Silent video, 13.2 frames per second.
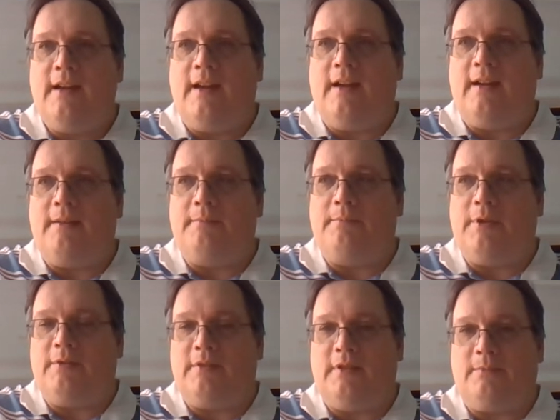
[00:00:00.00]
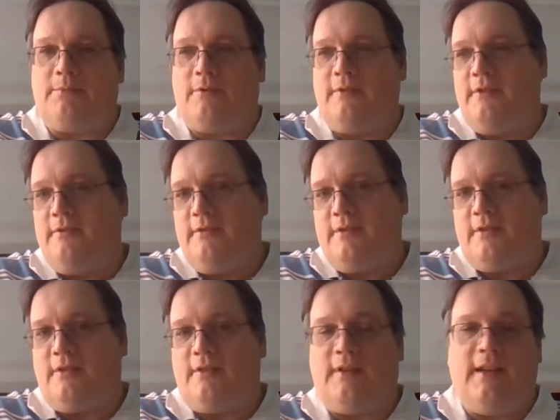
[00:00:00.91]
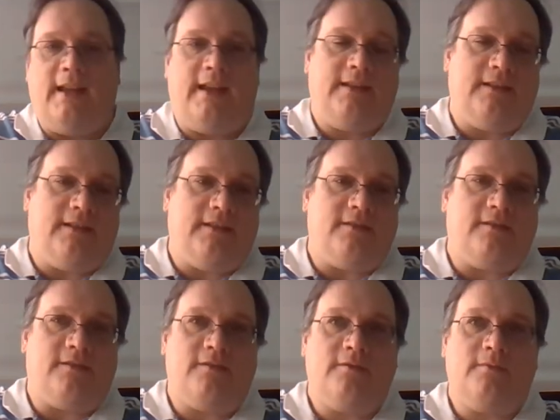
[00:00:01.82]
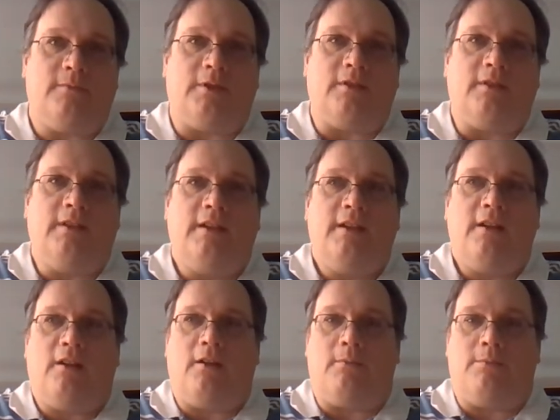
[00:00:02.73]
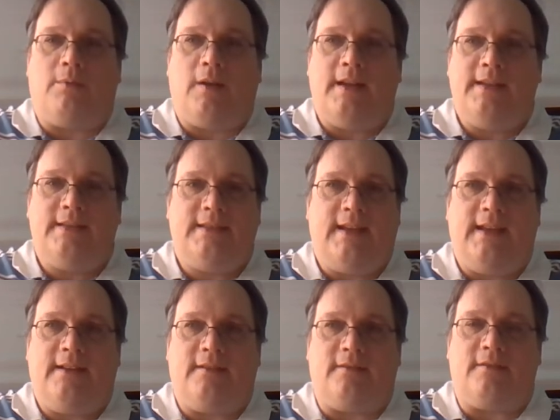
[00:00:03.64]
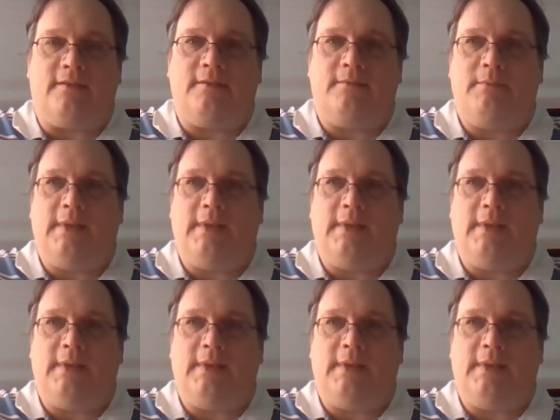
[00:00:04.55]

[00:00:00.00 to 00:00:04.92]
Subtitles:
both the producer and the consumer are price takers,